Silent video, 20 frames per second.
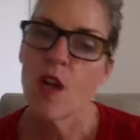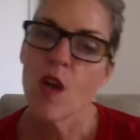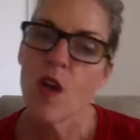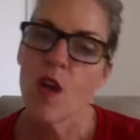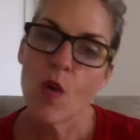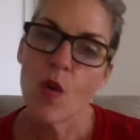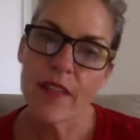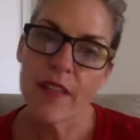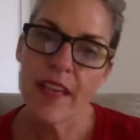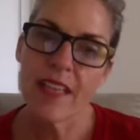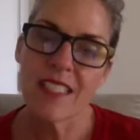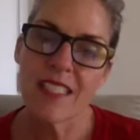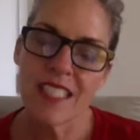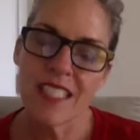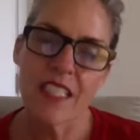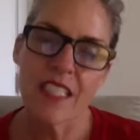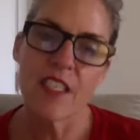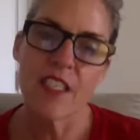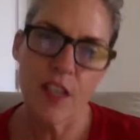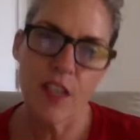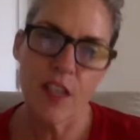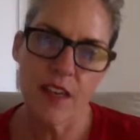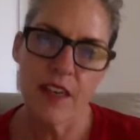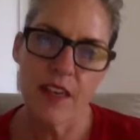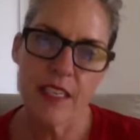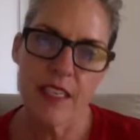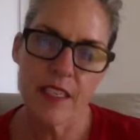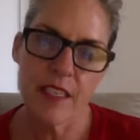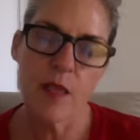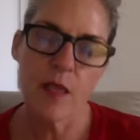Well, that silly card
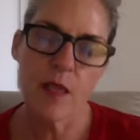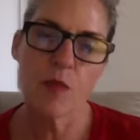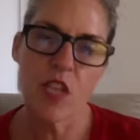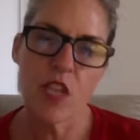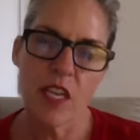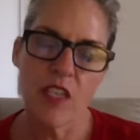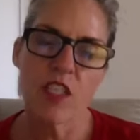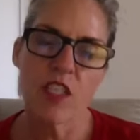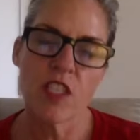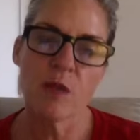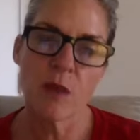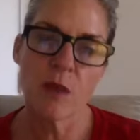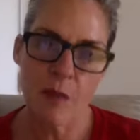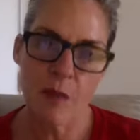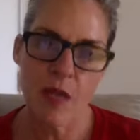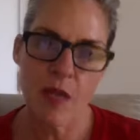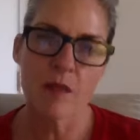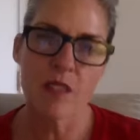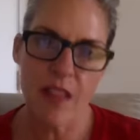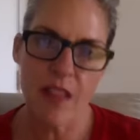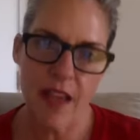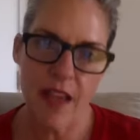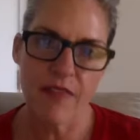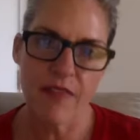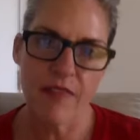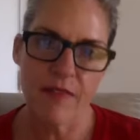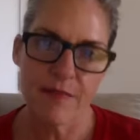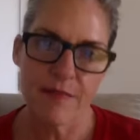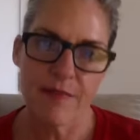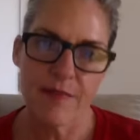ended up changing my mom's life,
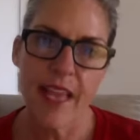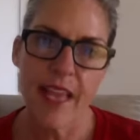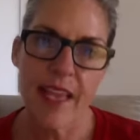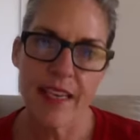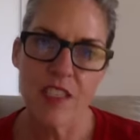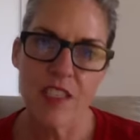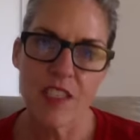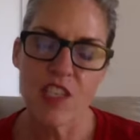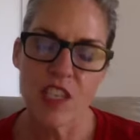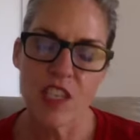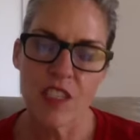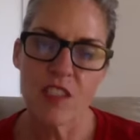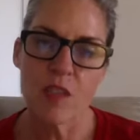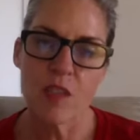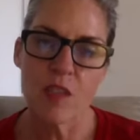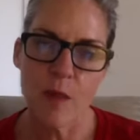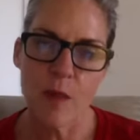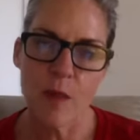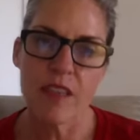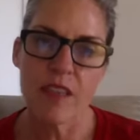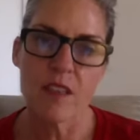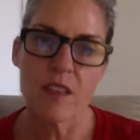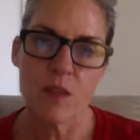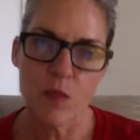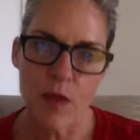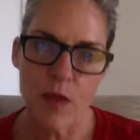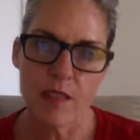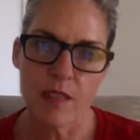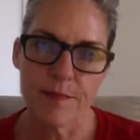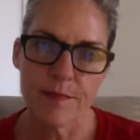and it changed mine as
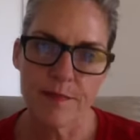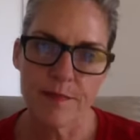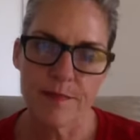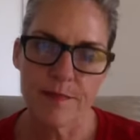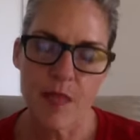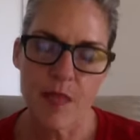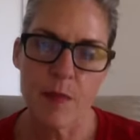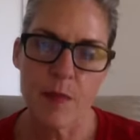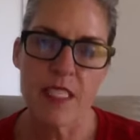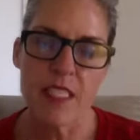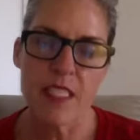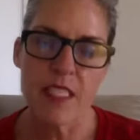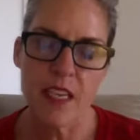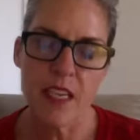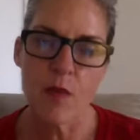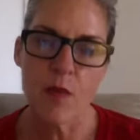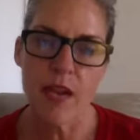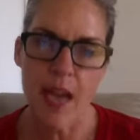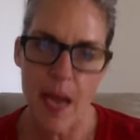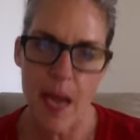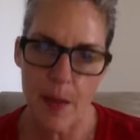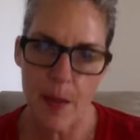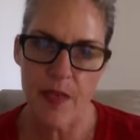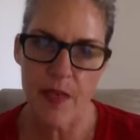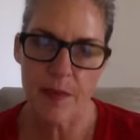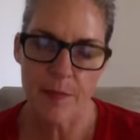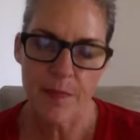well. Let me tell you what happened.